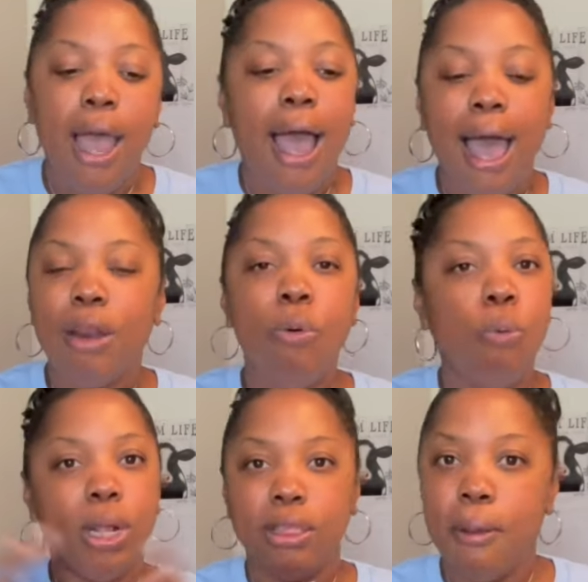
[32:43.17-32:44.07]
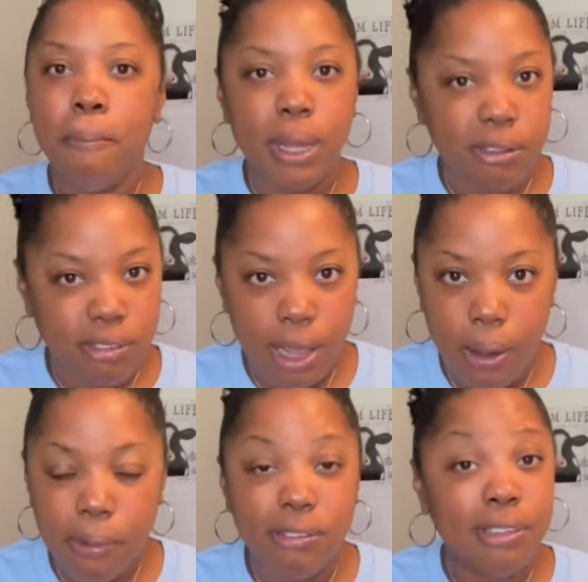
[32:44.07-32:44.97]
I don't want them mixed up
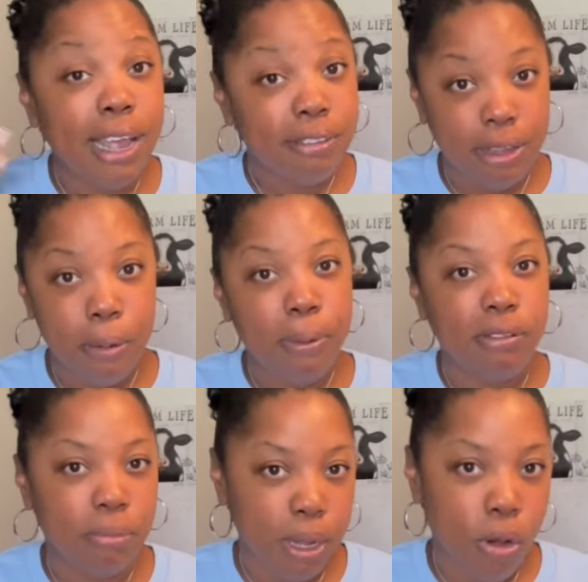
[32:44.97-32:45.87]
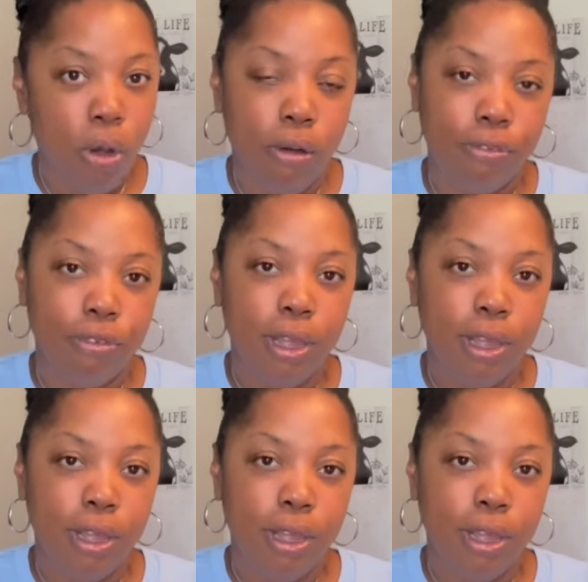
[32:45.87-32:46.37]
because that's going to piss me off.